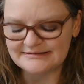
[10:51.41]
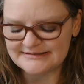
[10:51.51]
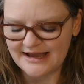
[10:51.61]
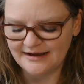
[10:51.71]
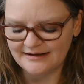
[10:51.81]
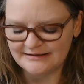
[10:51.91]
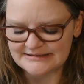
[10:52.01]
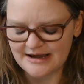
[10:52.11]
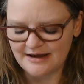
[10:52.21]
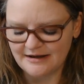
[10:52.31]
And
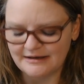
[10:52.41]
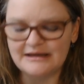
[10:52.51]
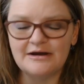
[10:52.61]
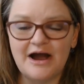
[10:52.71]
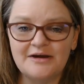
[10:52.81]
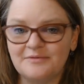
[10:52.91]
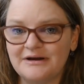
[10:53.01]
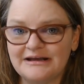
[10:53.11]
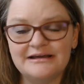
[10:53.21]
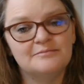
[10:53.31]
uh, it, I read
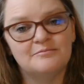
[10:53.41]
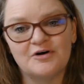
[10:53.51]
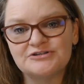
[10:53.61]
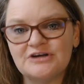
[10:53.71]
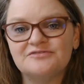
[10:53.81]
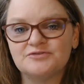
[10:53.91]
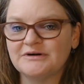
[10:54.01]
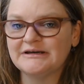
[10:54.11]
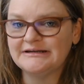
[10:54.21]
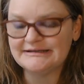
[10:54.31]
it in March of
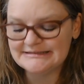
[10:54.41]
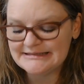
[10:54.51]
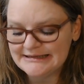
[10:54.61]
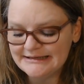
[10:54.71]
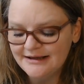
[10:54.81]
2019